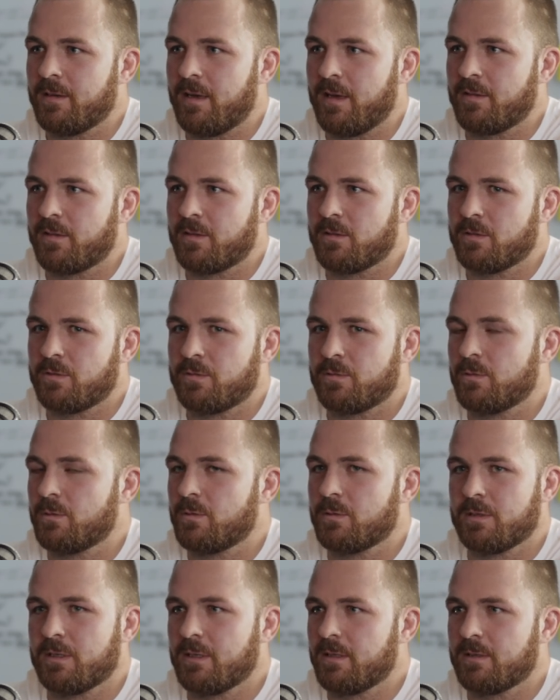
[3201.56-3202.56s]
a loose
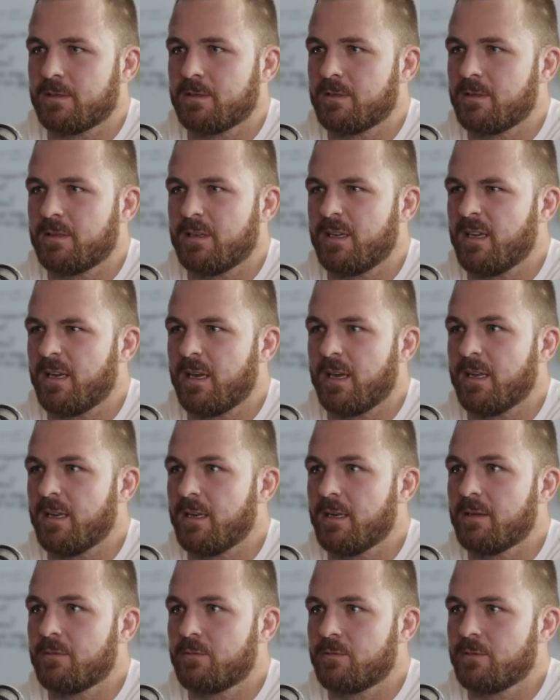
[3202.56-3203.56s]
forward at
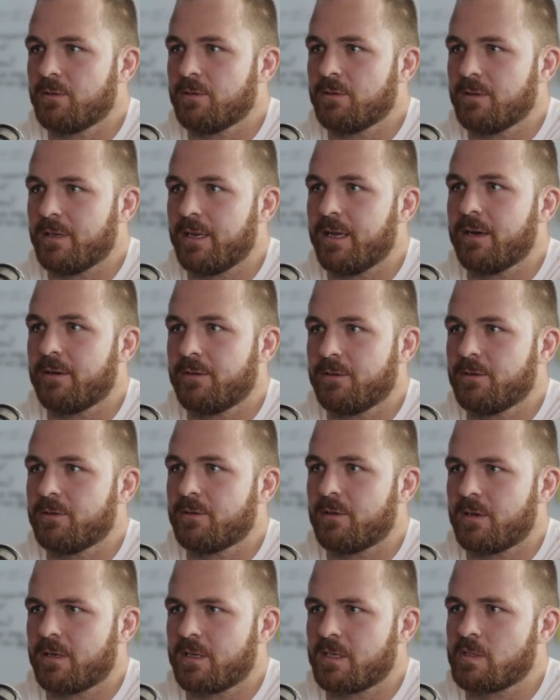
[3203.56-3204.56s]
any level now,
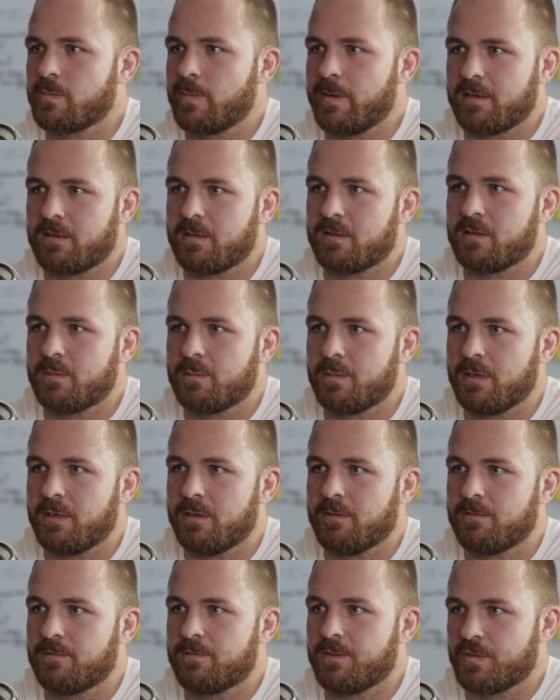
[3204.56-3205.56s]
you're like expected to
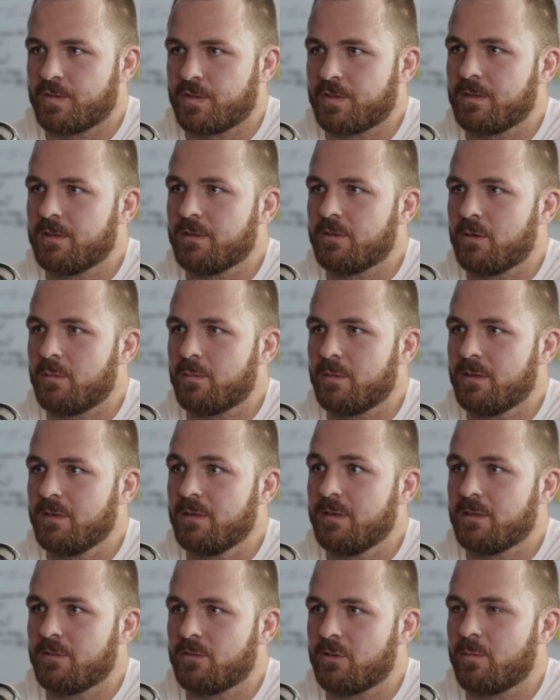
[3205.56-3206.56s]
be physically
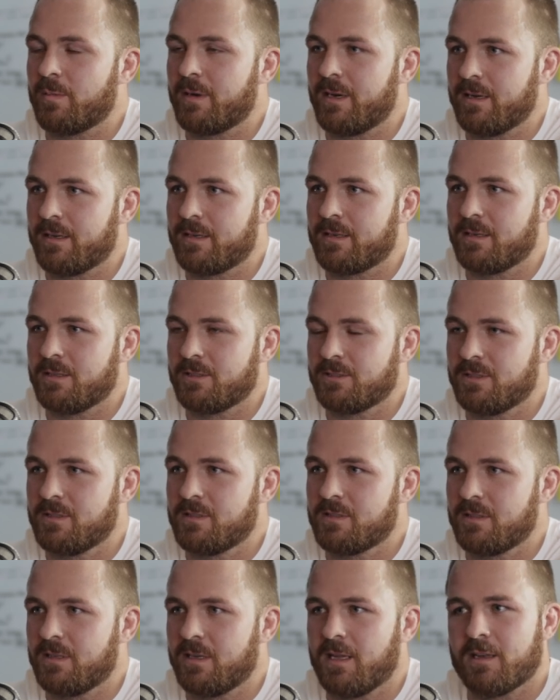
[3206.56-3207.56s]
dominant and dominate
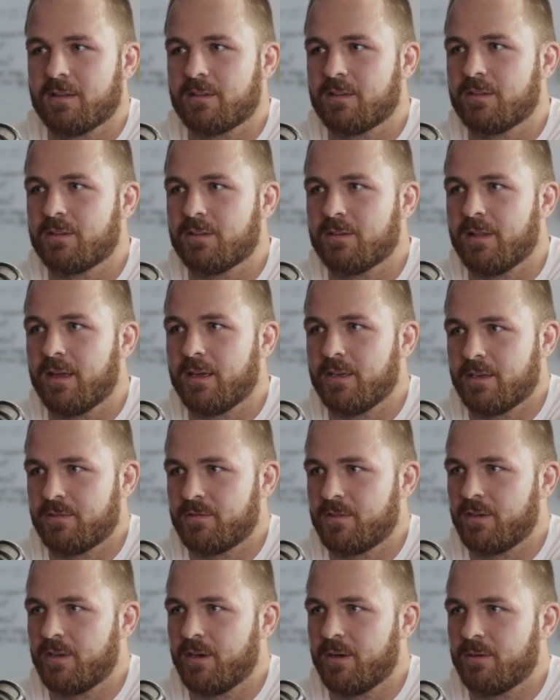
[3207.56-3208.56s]
collisions. And to do that, you
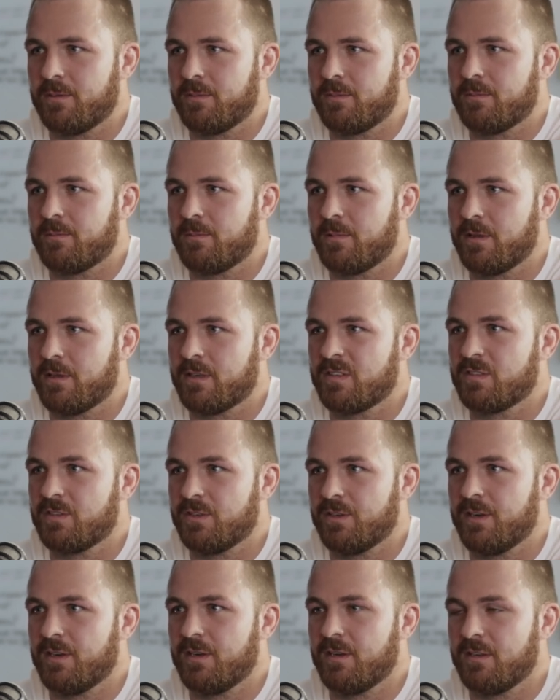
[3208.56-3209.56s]
have to go in with a
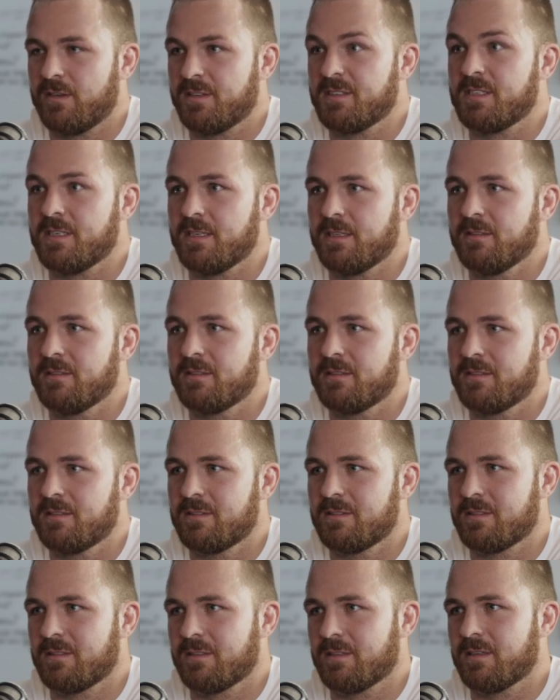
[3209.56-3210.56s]
certain intent.
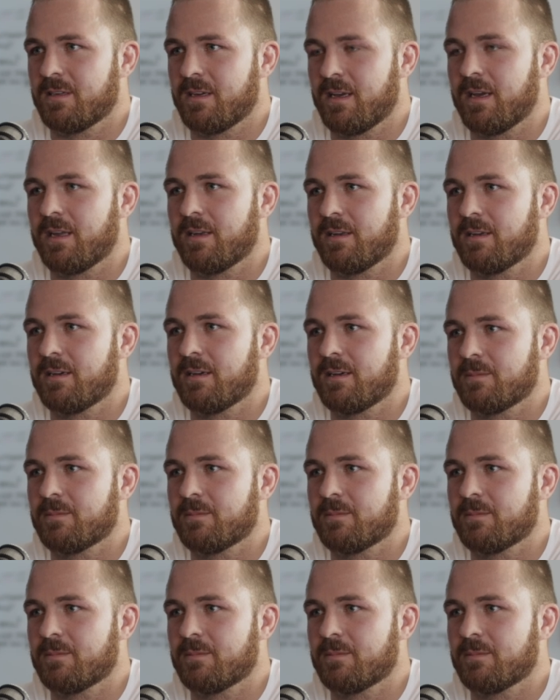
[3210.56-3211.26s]
Yeah. And,